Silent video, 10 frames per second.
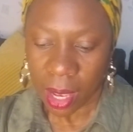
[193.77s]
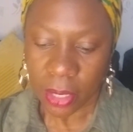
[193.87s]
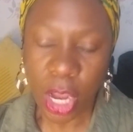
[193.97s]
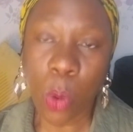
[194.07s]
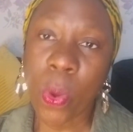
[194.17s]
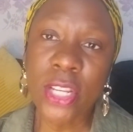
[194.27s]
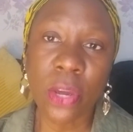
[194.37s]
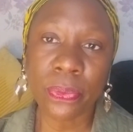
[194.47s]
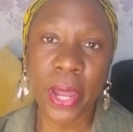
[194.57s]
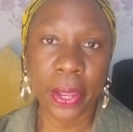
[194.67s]
Now, we
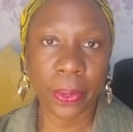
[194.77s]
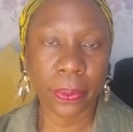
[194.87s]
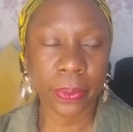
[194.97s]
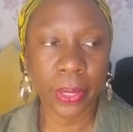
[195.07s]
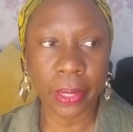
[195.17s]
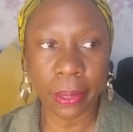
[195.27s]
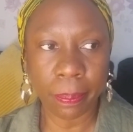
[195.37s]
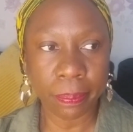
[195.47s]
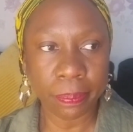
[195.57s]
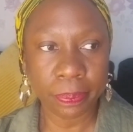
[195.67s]
don't know
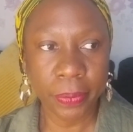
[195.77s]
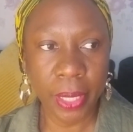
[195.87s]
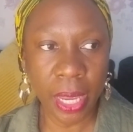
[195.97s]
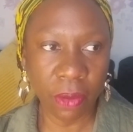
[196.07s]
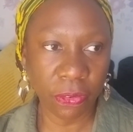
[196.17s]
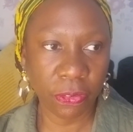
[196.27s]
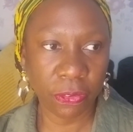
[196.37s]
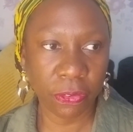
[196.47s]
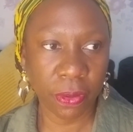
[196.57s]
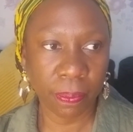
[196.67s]
um, if
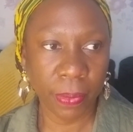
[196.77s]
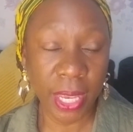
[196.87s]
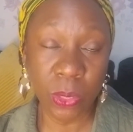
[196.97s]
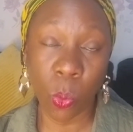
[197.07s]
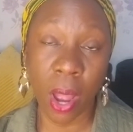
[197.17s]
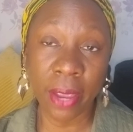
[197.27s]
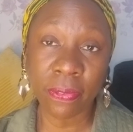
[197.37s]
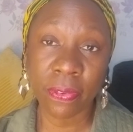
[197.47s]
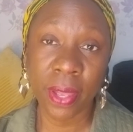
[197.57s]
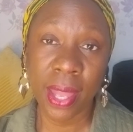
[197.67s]
his wife
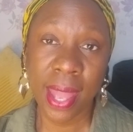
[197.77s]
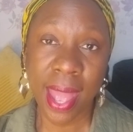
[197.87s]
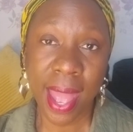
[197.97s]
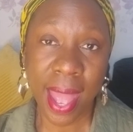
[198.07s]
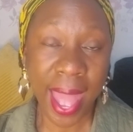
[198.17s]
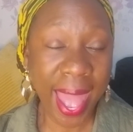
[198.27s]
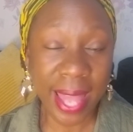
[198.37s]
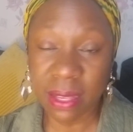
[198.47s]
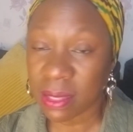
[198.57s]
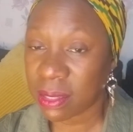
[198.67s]

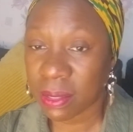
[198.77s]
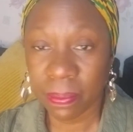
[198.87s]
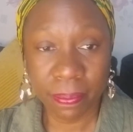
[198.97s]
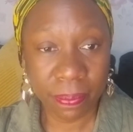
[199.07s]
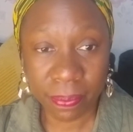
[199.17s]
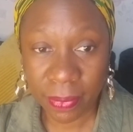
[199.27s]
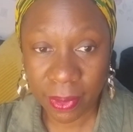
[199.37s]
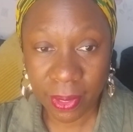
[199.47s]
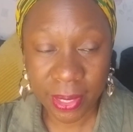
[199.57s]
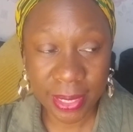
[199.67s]
has
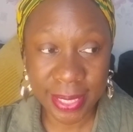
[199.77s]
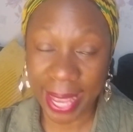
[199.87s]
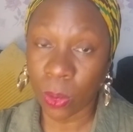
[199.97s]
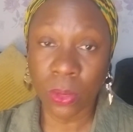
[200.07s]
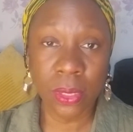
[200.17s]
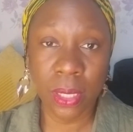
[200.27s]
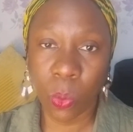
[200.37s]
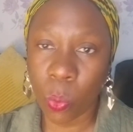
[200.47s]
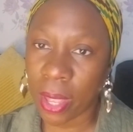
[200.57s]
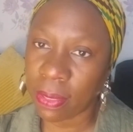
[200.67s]
dealt
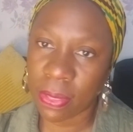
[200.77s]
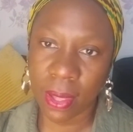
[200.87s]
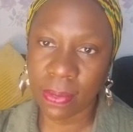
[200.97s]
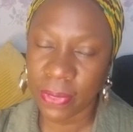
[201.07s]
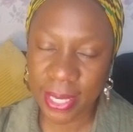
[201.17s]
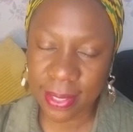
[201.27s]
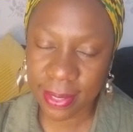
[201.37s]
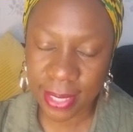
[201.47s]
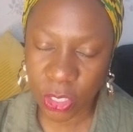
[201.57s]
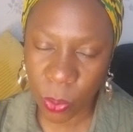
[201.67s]
with this
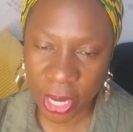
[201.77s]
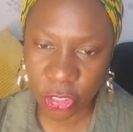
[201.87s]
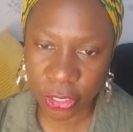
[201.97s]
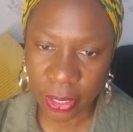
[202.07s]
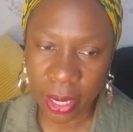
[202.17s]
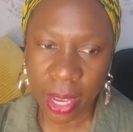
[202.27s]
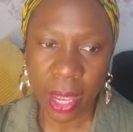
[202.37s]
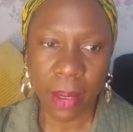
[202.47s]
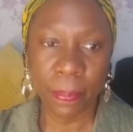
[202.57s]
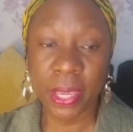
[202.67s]
situation
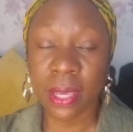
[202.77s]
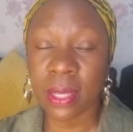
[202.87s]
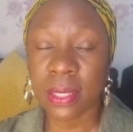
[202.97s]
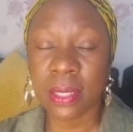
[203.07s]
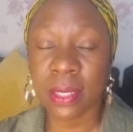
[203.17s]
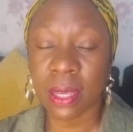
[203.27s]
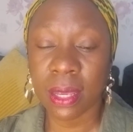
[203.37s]
because